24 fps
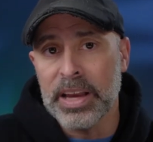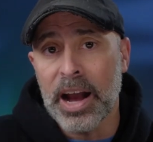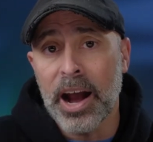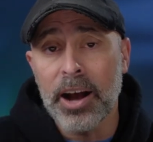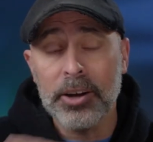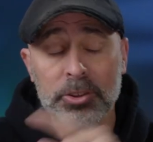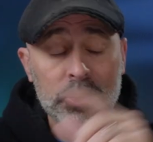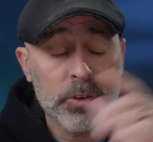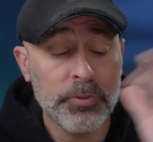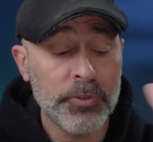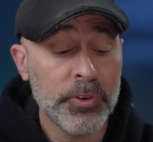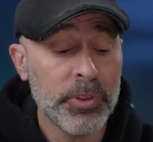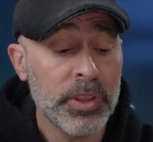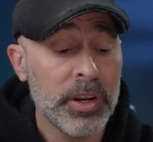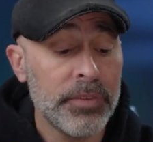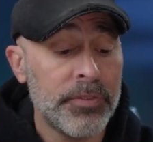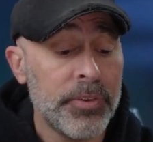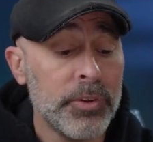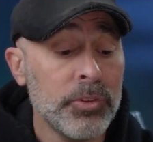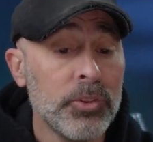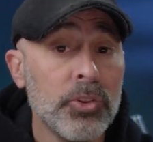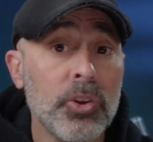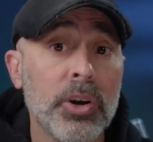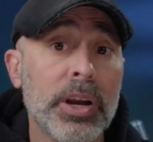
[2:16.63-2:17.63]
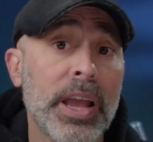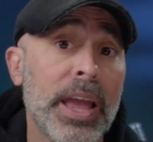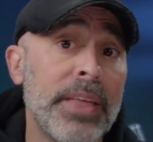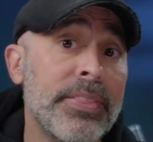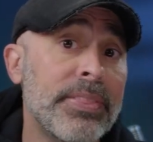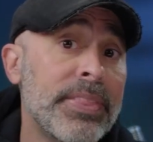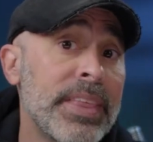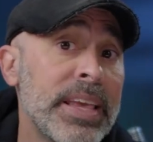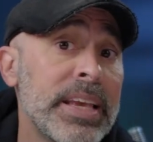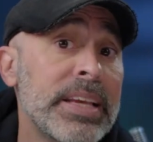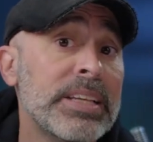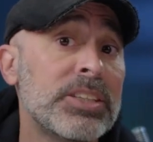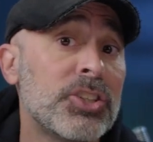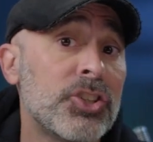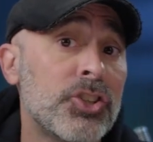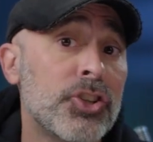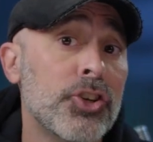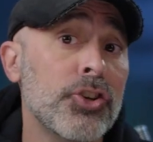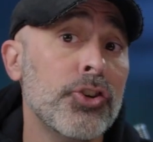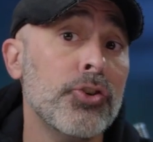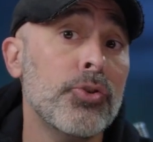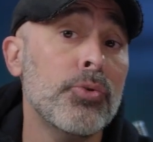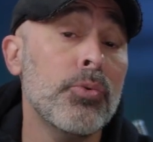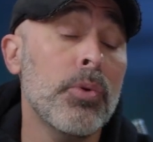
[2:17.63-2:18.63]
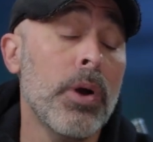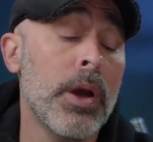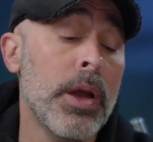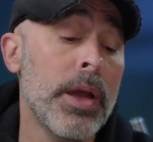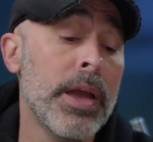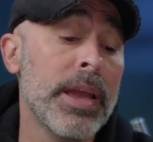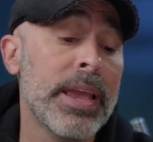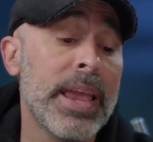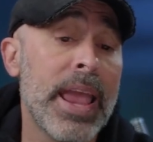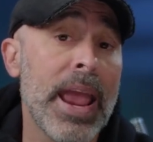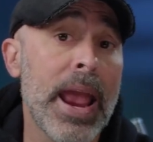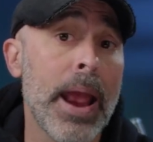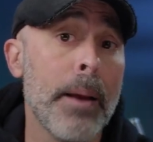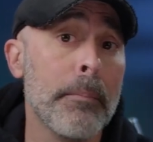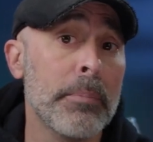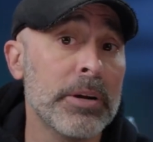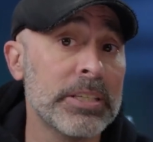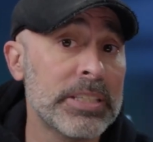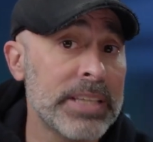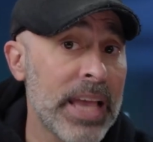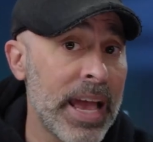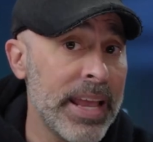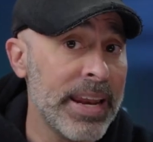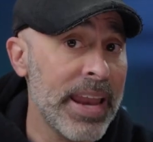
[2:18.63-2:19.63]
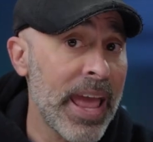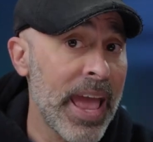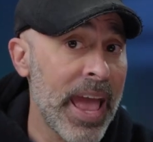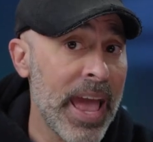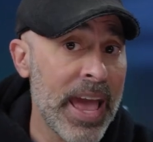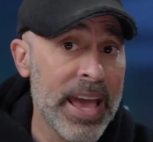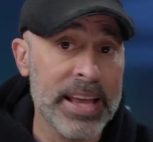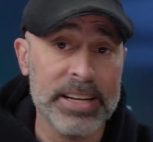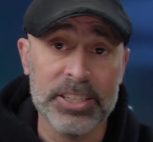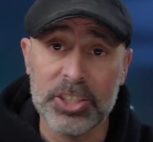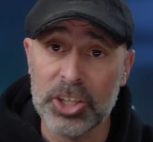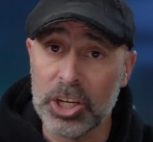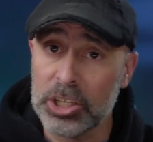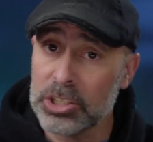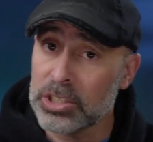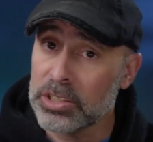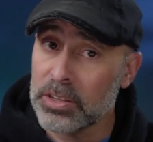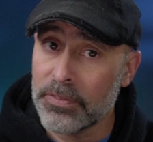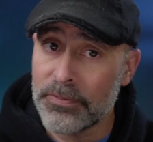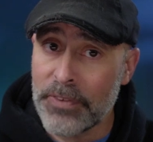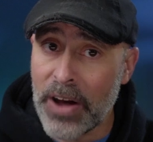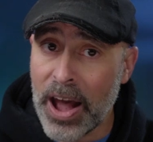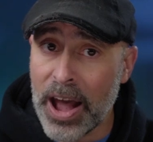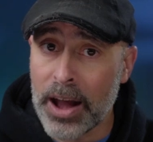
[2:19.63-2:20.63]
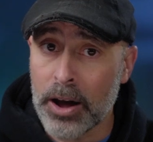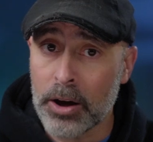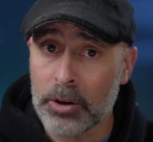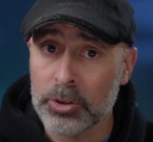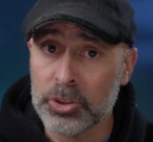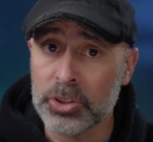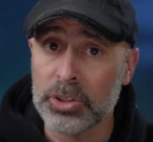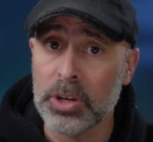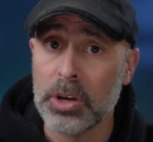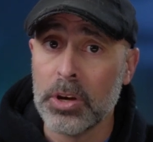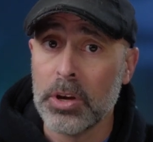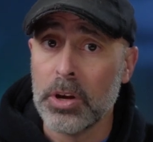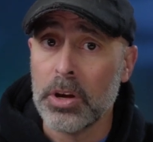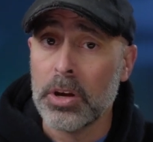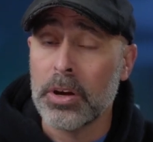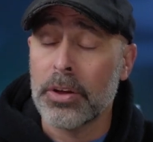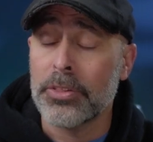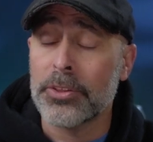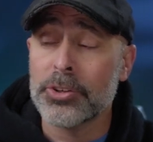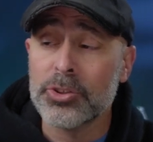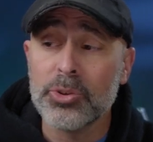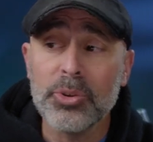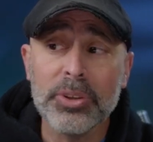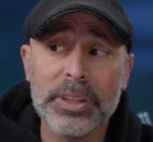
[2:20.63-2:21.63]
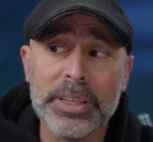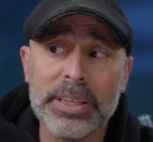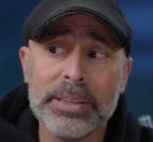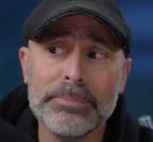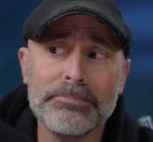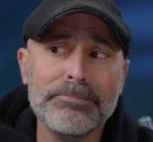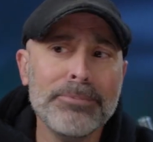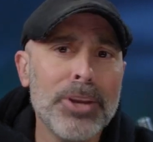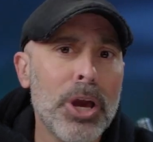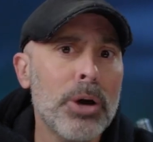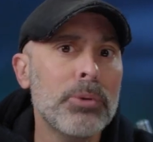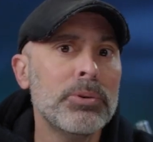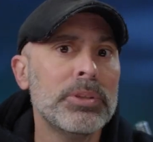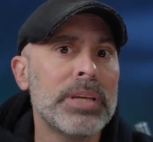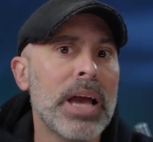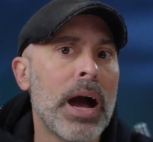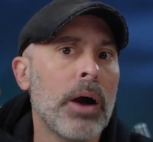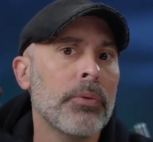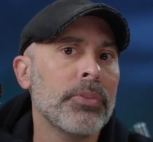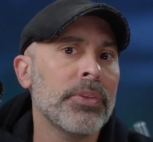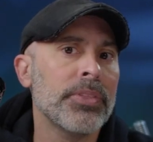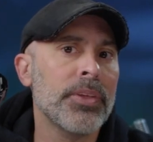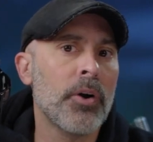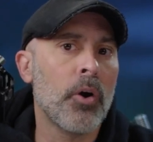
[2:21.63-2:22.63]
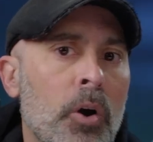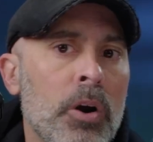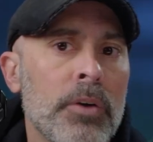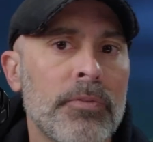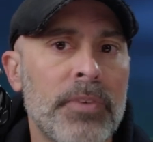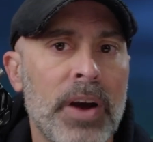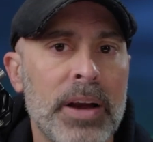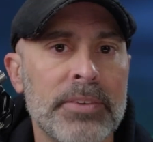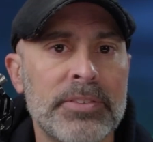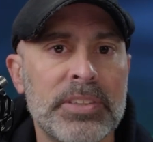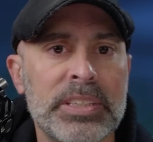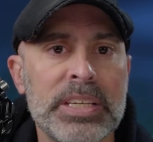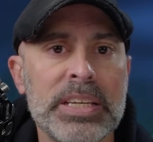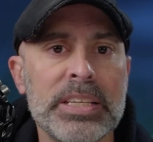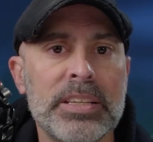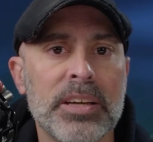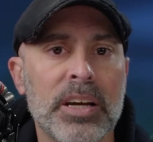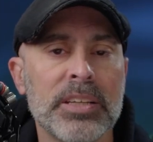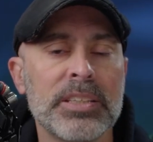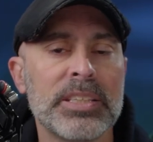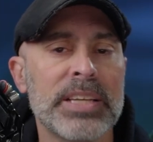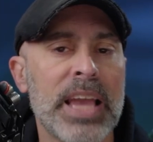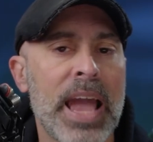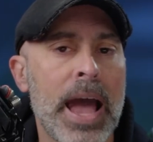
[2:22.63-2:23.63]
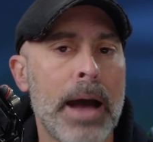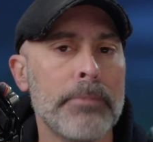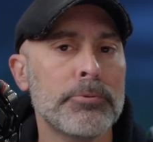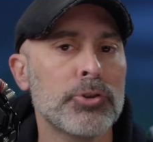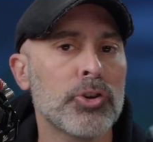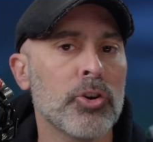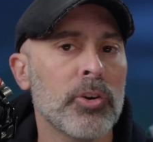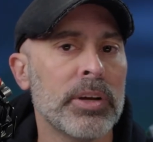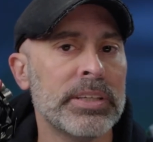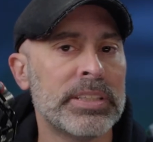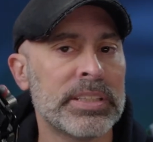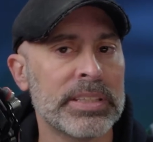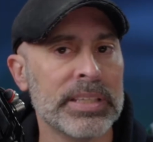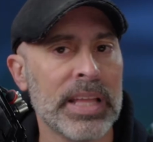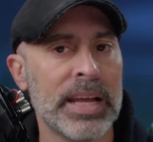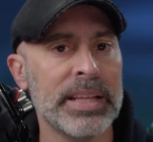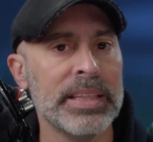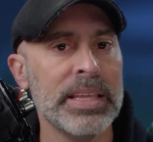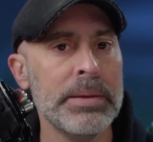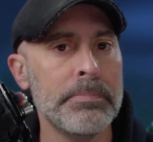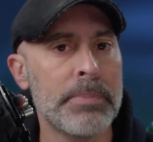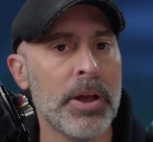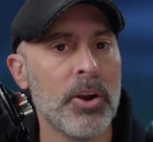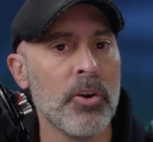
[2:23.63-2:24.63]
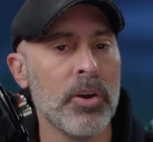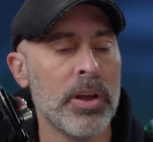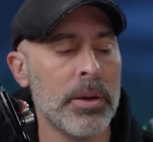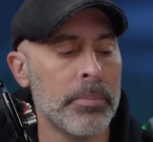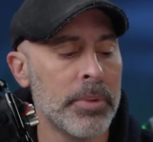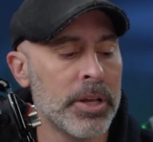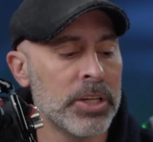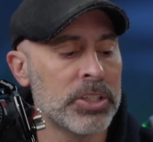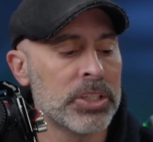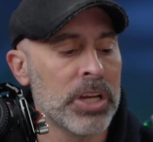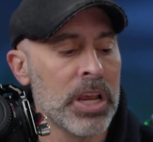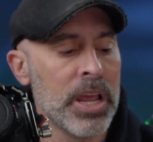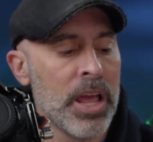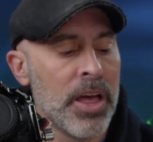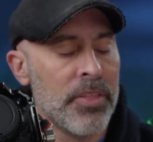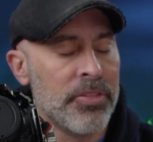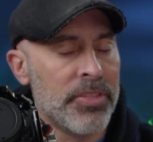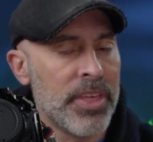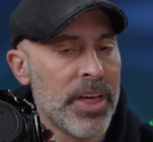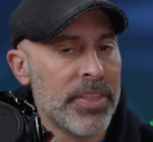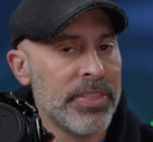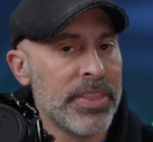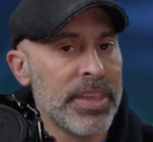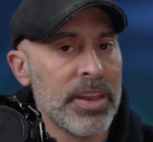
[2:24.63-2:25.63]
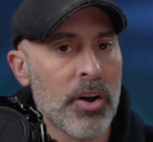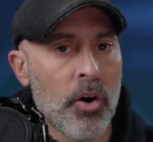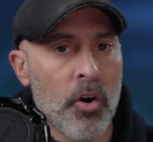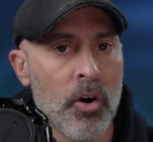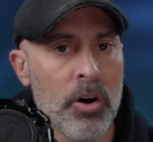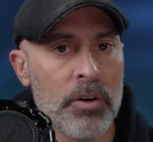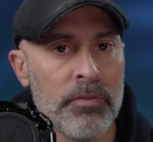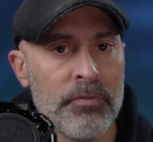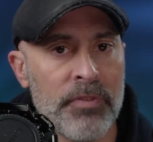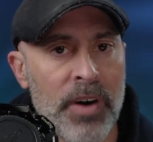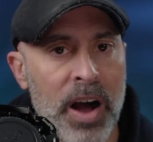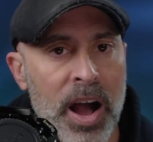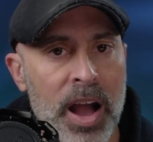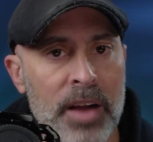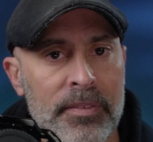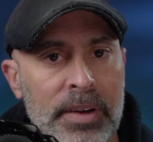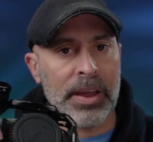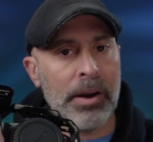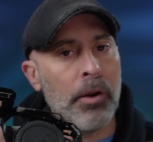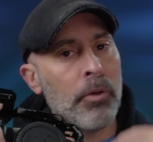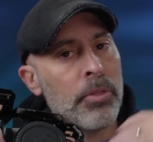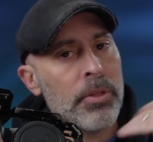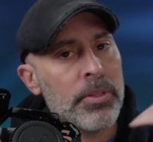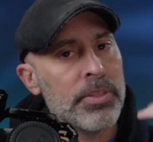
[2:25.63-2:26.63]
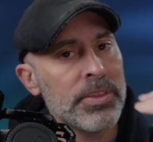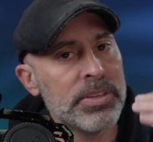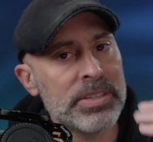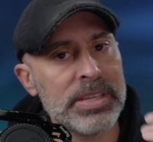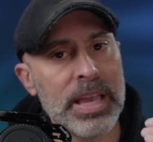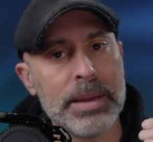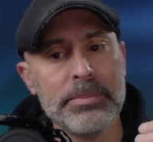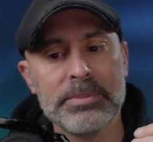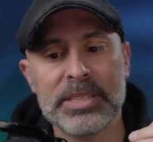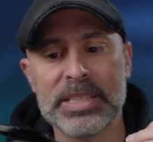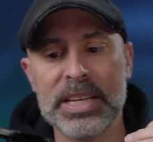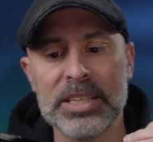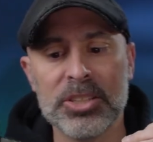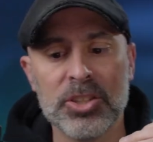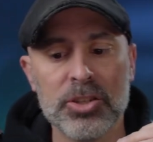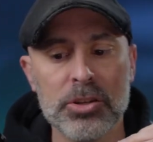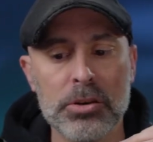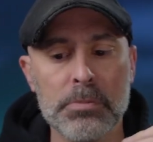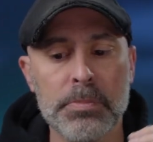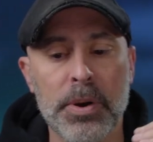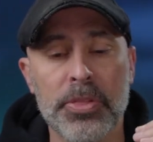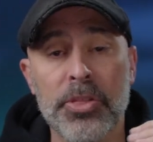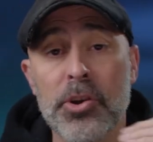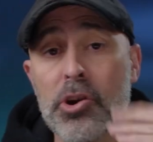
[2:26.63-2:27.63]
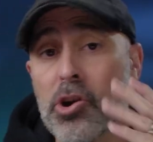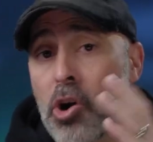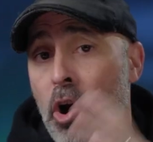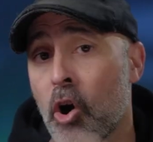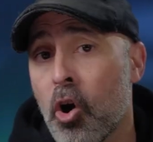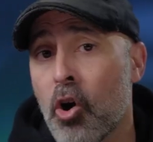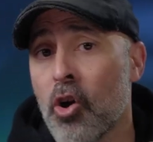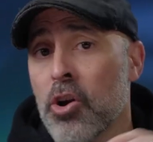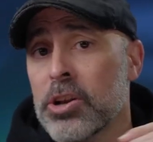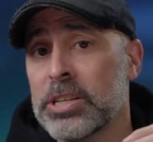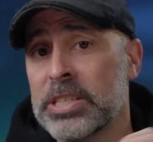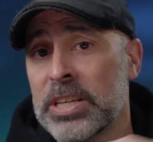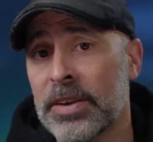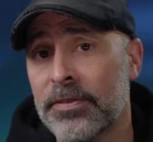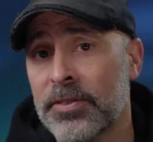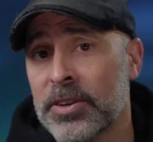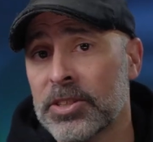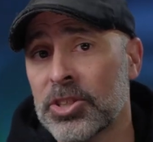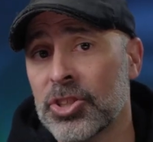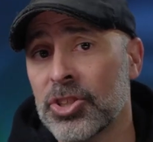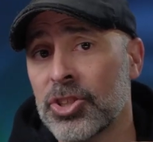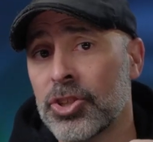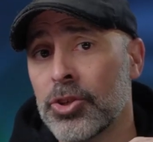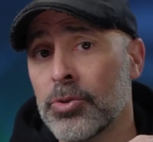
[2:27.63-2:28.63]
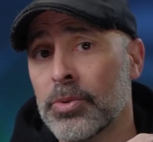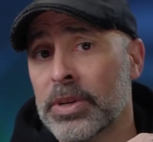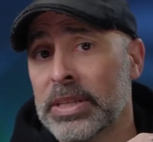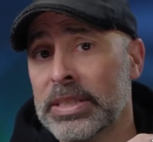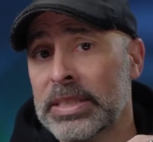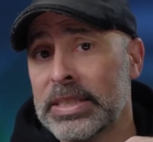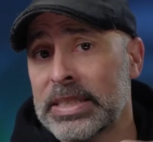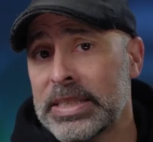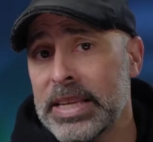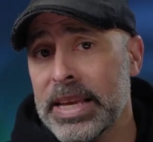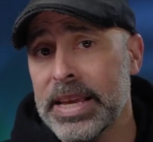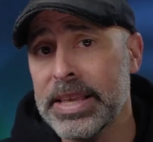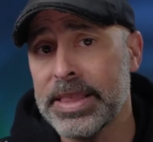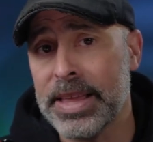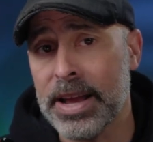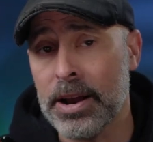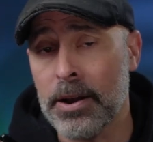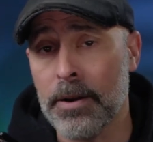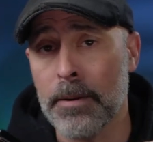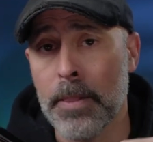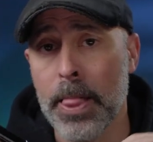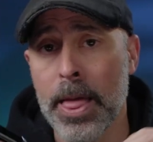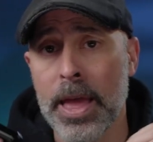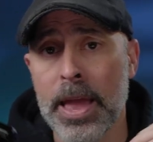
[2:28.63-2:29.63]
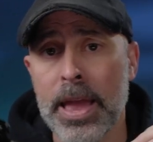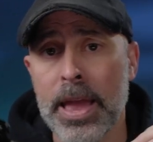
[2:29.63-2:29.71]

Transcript: I also feel that if you look at these two cameras head to head, just the files, there's really no doubt that the R five C does capture a slightly better image than the R five. I know they're the same sensor, but there are differences you can see there.